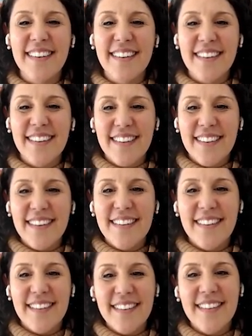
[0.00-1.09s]

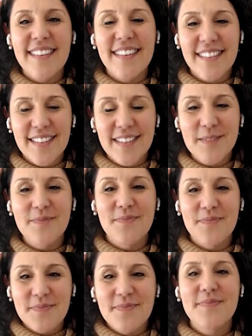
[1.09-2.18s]

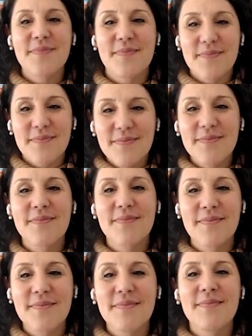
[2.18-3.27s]

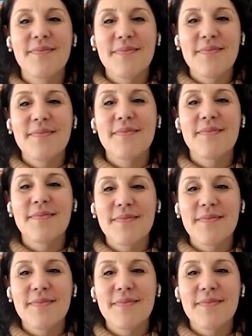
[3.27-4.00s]
This person isn't speaking.